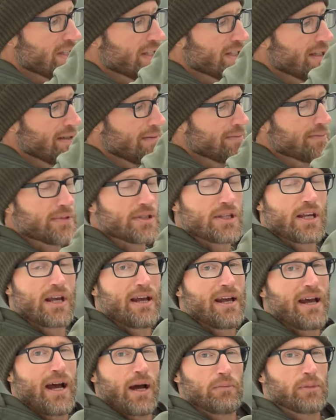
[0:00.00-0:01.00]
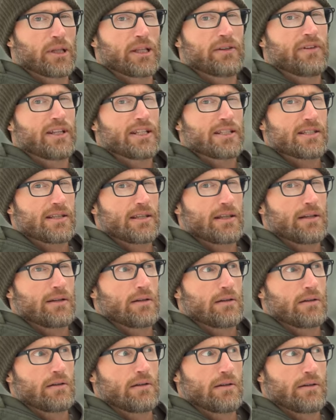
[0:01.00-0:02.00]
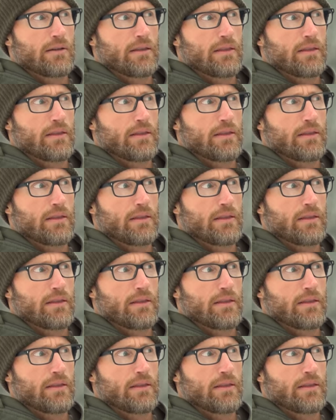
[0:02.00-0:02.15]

Systems. I believe it's their